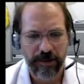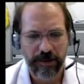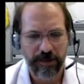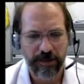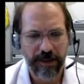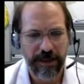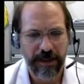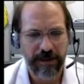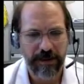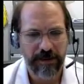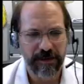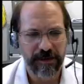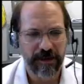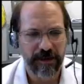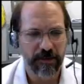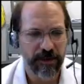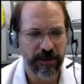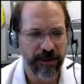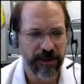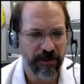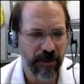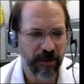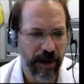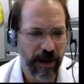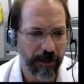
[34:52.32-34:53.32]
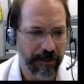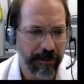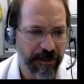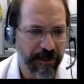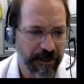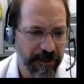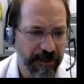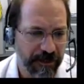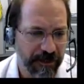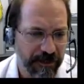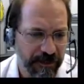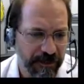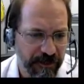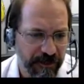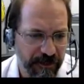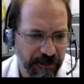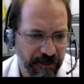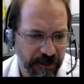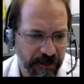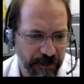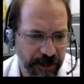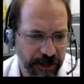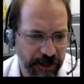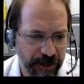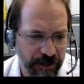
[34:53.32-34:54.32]
which means that we dropped
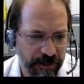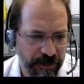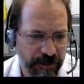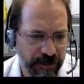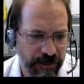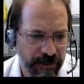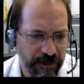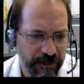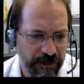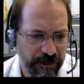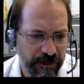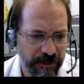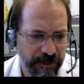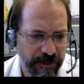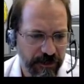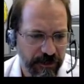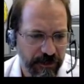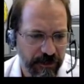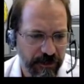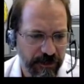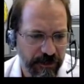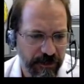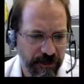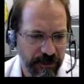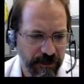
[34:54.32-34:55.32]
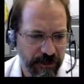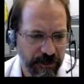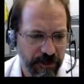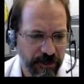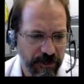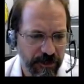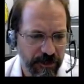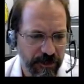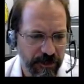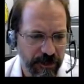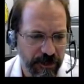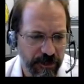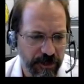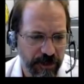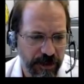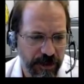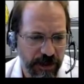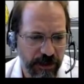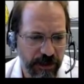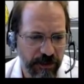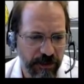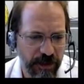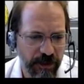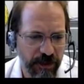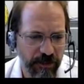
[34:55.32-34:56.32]
from here to
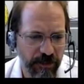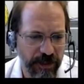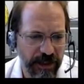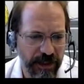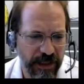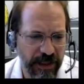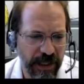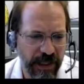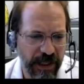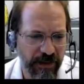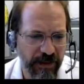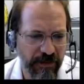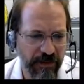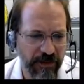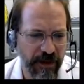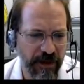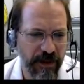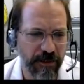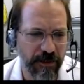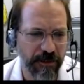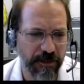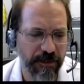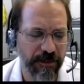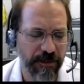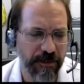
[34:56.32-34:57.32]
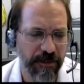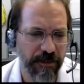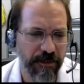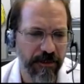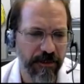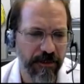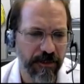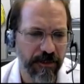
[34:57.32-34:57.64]
there, and we gave up